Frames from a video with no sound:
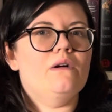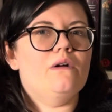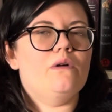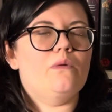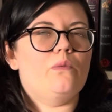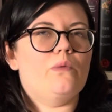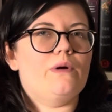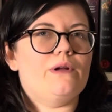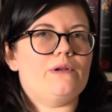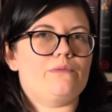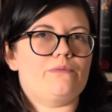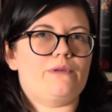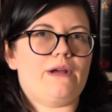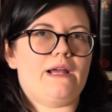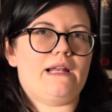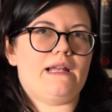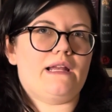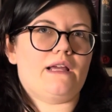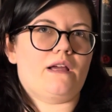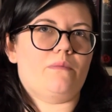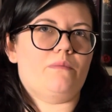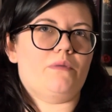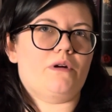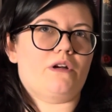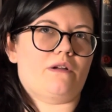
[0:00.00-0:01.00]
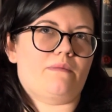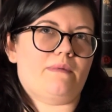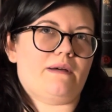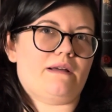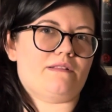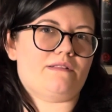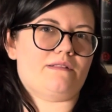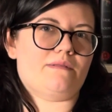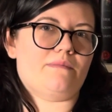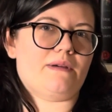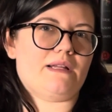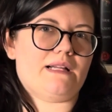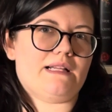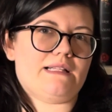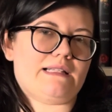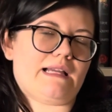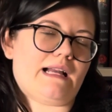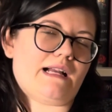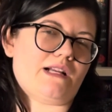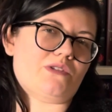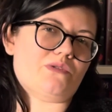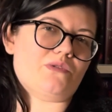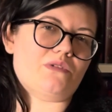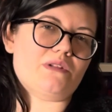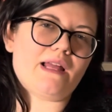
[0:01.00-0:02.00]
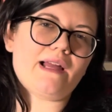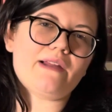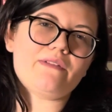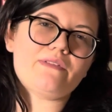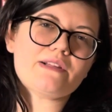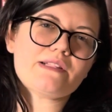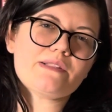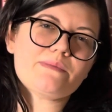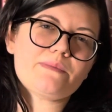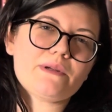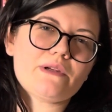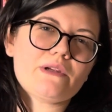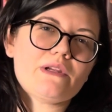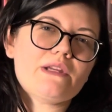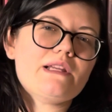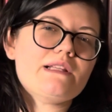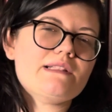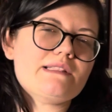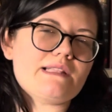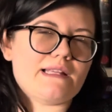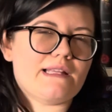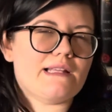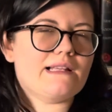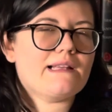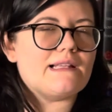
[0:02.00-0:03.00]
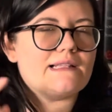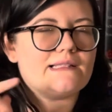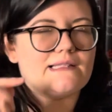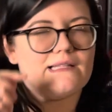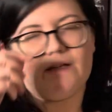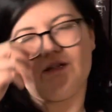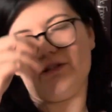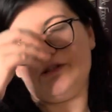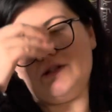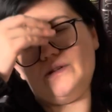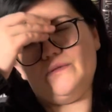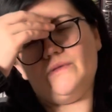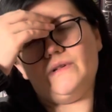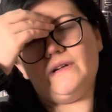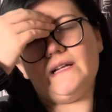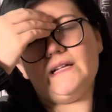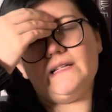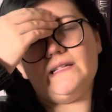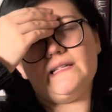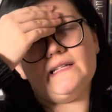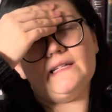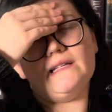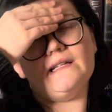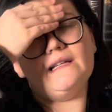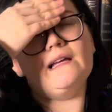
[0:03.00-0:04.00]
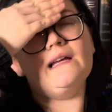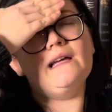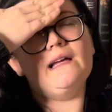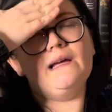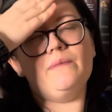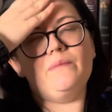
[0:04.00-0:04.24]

when rating a book about somebody's actual life experience. I think that's actually what I did.